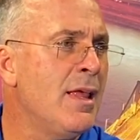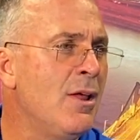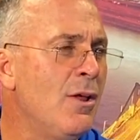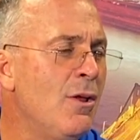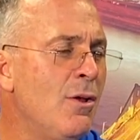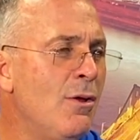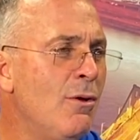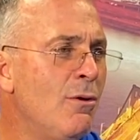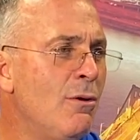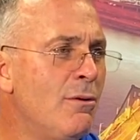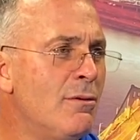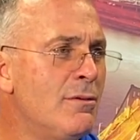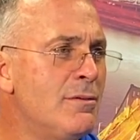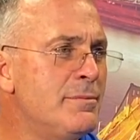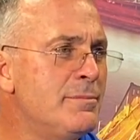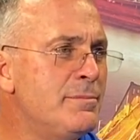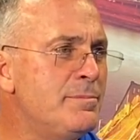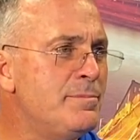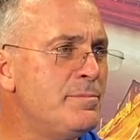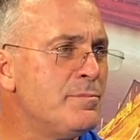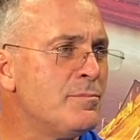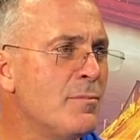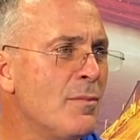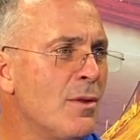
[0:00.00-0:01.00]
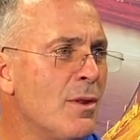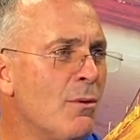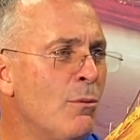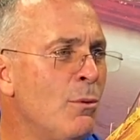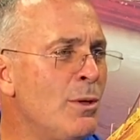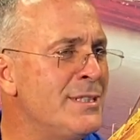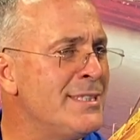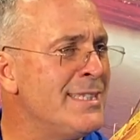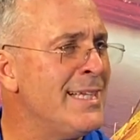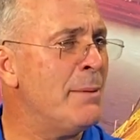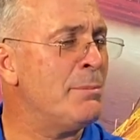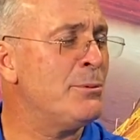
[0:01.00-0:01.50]
three of those?
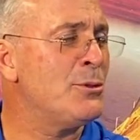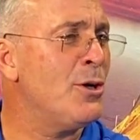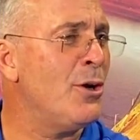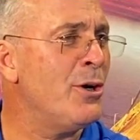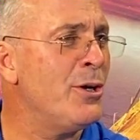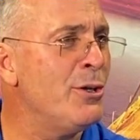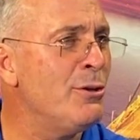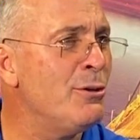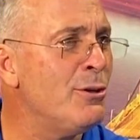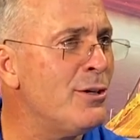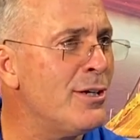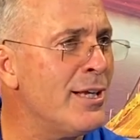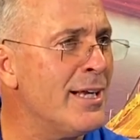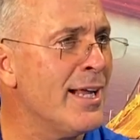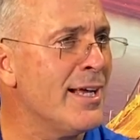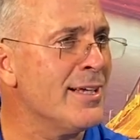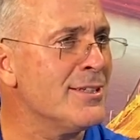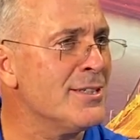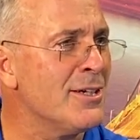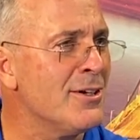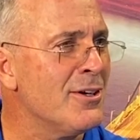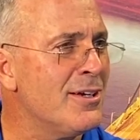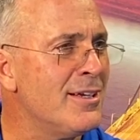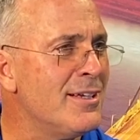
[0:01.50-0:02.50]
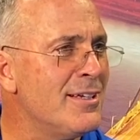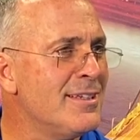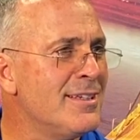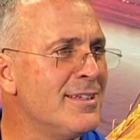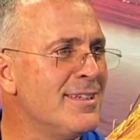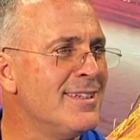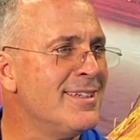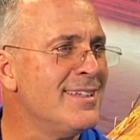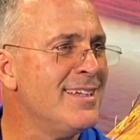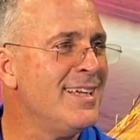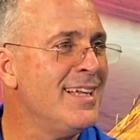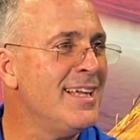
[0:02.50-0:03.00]
Which depth chart are you looking at, Jared? Uh,
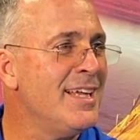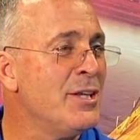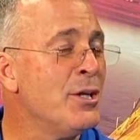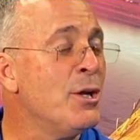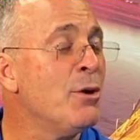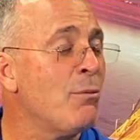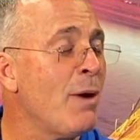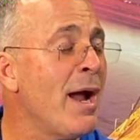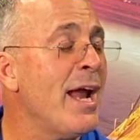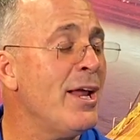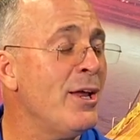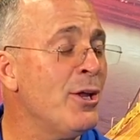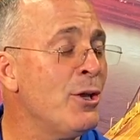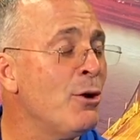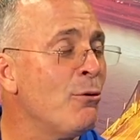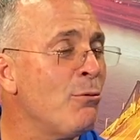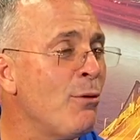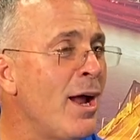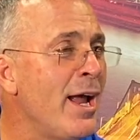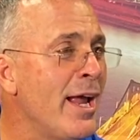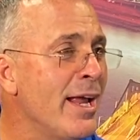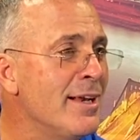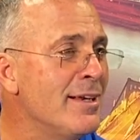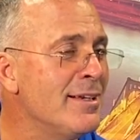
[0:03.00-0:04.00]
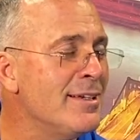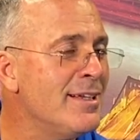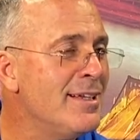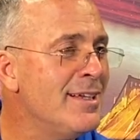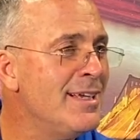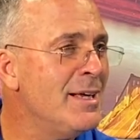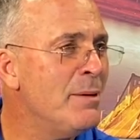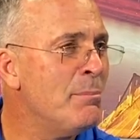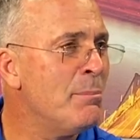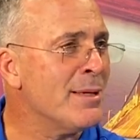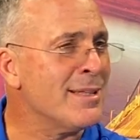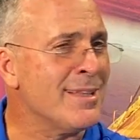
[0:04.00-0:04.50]
you're right. You're right. Yeah.
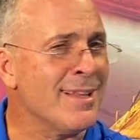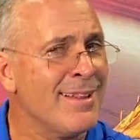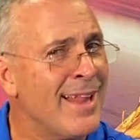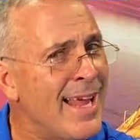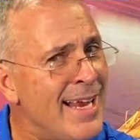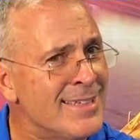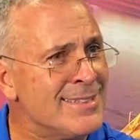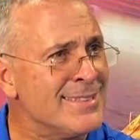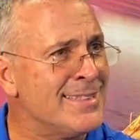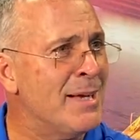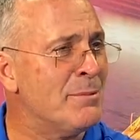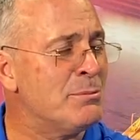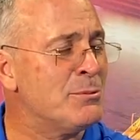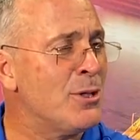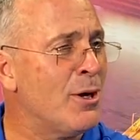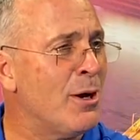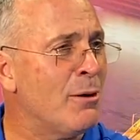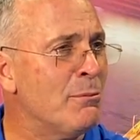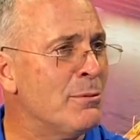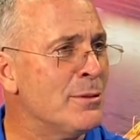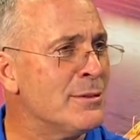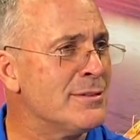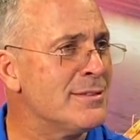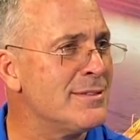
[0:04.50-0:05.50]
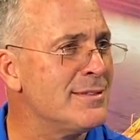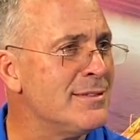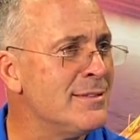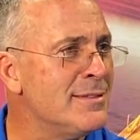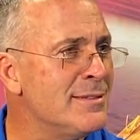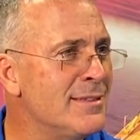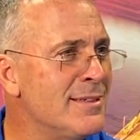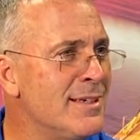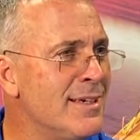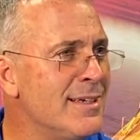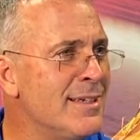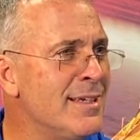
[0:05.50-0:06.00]
But the latest depth chart was,
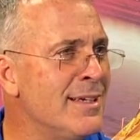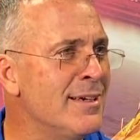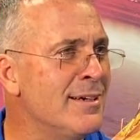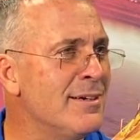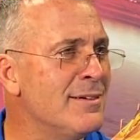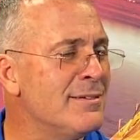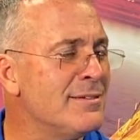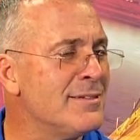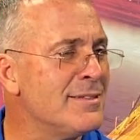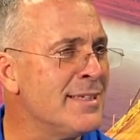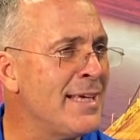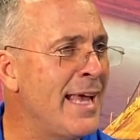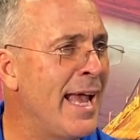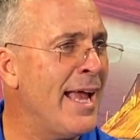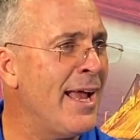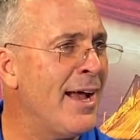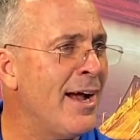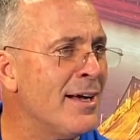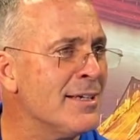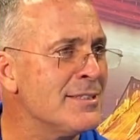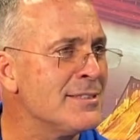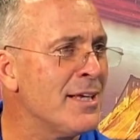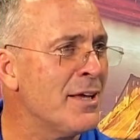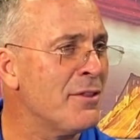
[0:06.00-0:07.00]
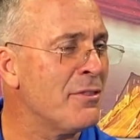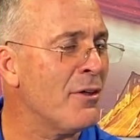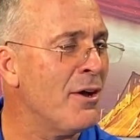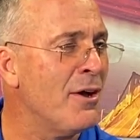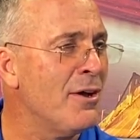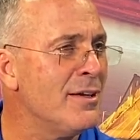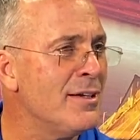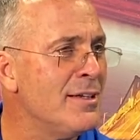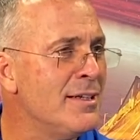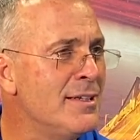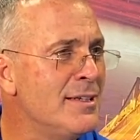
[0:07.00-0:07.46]
you know, chaos. I thought.